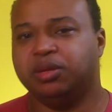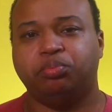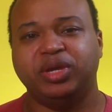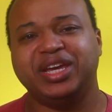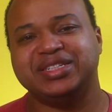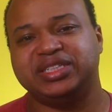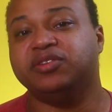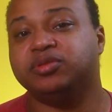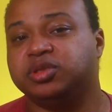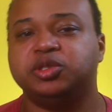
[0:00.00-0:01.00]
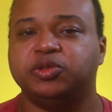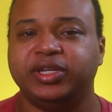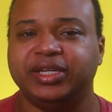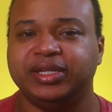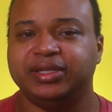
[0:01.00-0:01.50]
The biggest difference
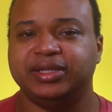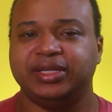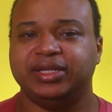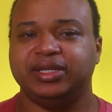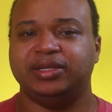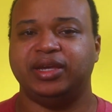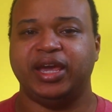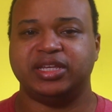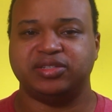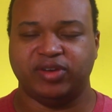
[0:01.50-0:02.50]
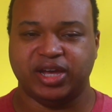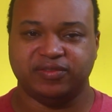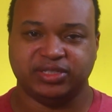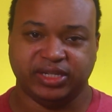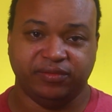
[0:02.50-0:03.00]
between the X
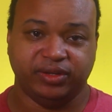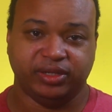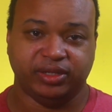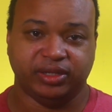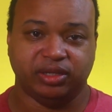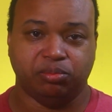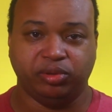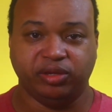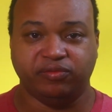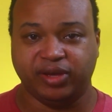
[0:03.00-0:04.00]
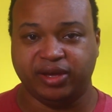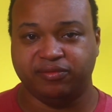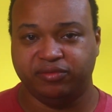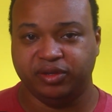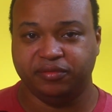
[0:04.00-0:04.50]
five seventy and the B
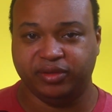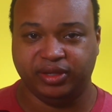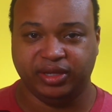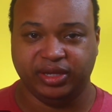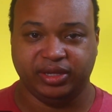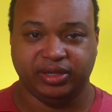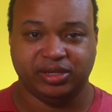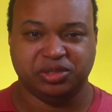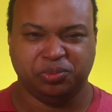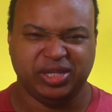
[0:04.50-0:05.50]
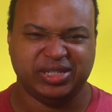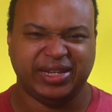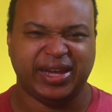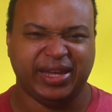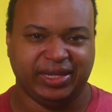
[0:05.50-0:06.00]
five fifty is P
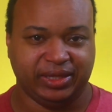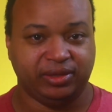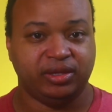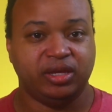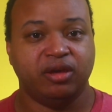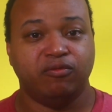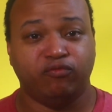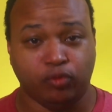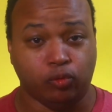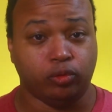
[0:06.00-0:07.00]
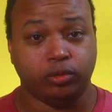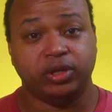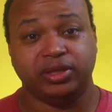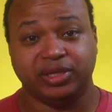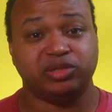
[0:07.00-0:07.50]
C I E four.
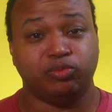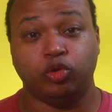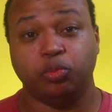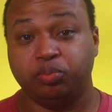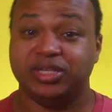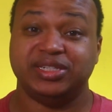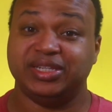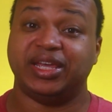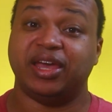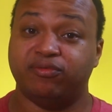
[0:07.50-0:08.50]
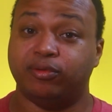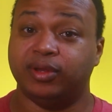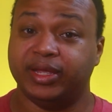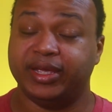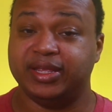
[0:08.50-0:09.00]
There's more P C I
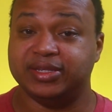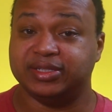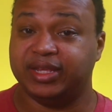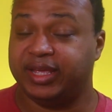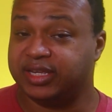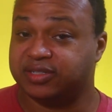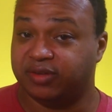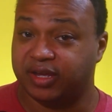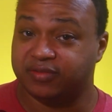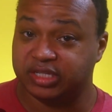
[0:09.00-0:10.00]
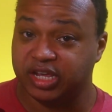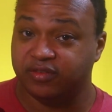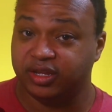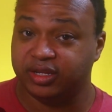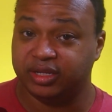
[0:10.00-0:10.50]
four lanes in the X five
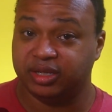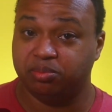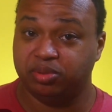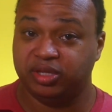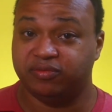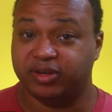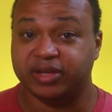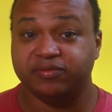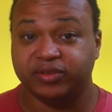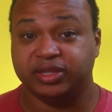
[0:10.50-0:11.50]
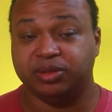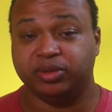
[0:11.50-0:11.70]
seventy than the B five fifty.